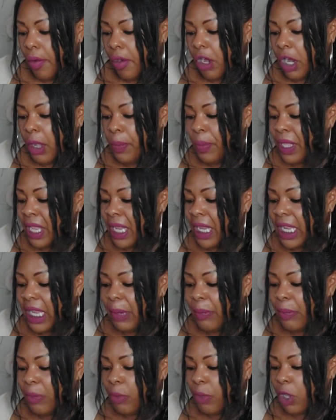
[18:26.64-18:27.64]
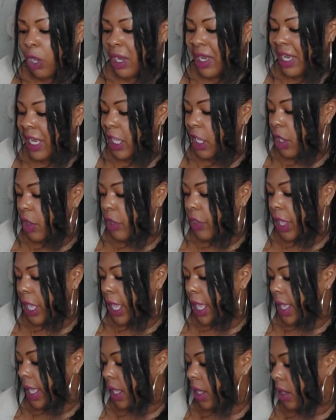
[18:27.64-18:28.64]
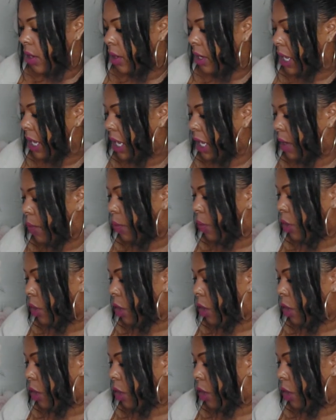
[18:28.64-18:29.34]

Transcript: could be a Libra. We got Leo there. Okay, we